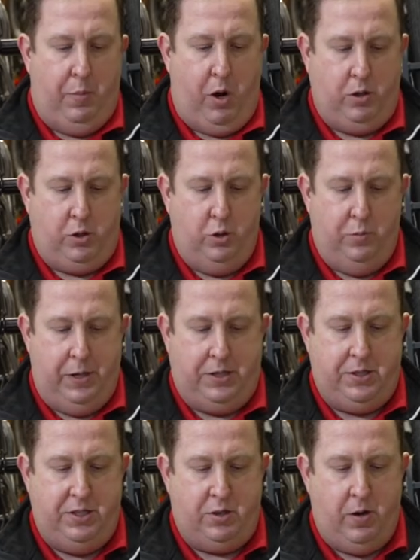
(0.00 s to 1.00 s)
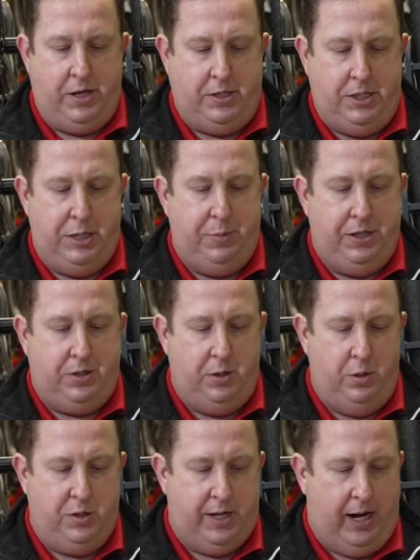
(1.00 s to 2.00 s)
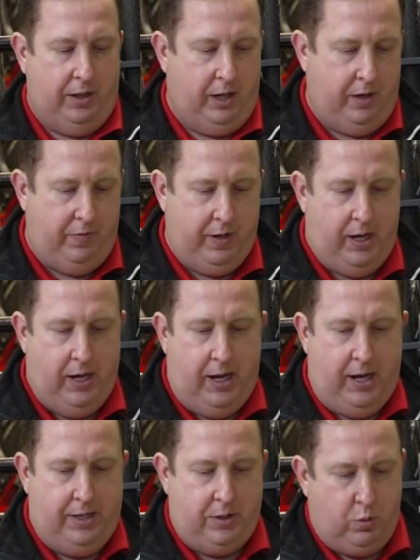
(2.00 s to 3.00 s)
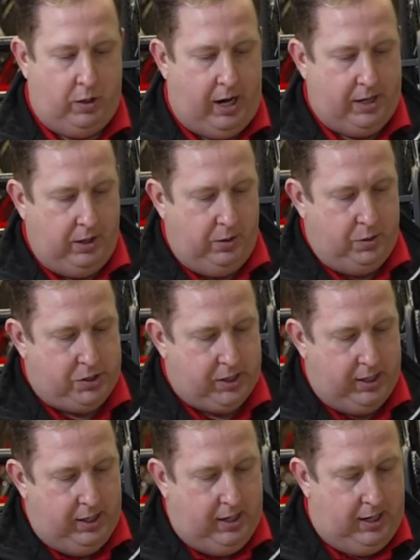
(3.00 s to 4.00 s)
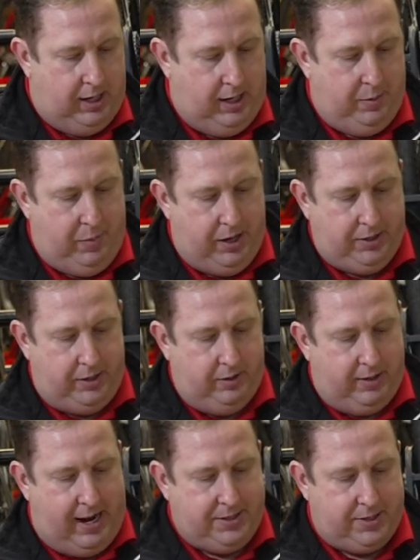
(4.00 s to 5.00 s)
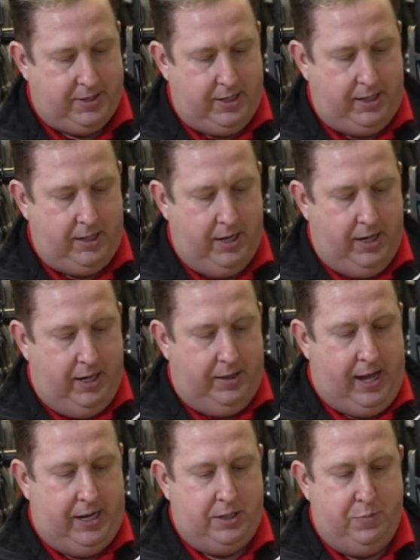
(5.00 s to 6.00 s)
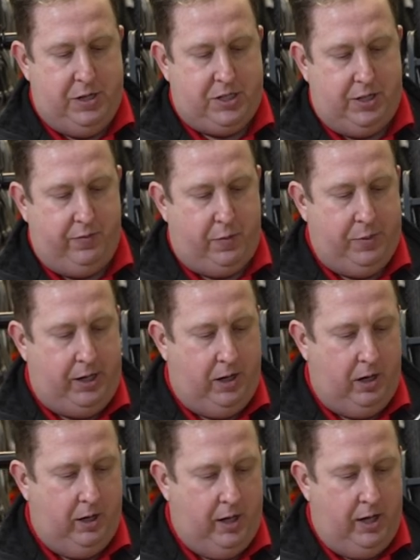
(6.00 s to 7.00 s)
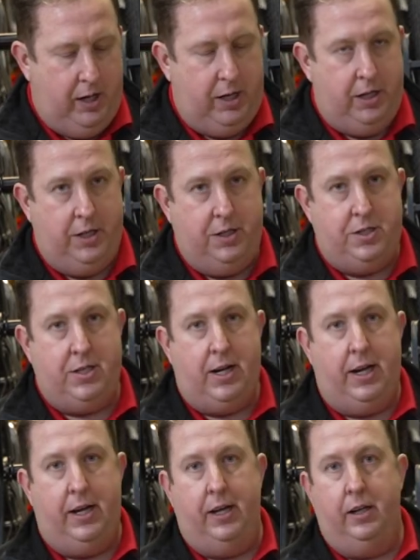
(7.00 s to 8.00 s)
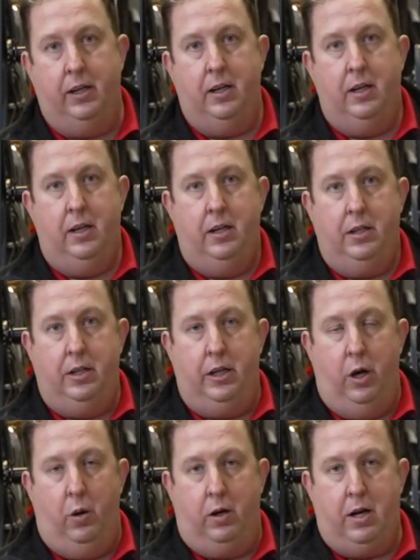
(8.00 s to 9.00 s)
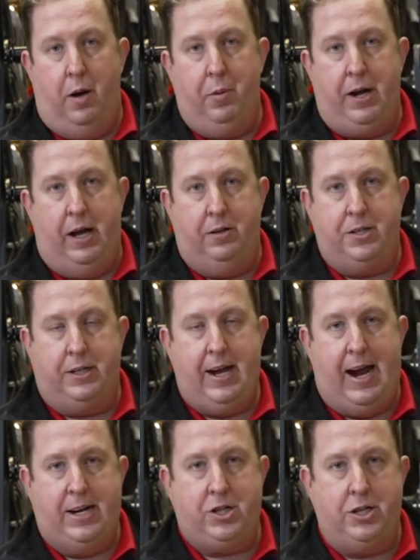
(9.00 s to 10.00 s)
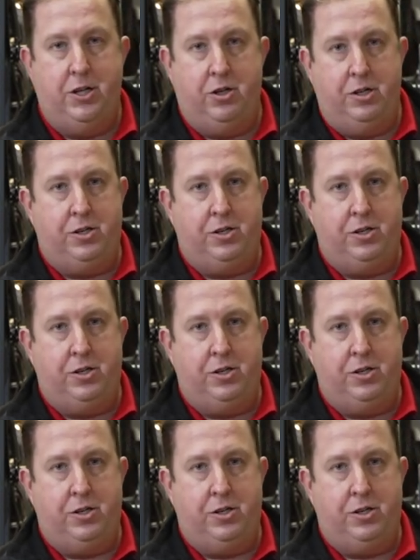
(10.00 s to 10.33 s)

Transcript: Park Tool makes these great TB2s that I love, and it's what I use. And then the last thing that is missing from here is a couple dollars of cash. I usually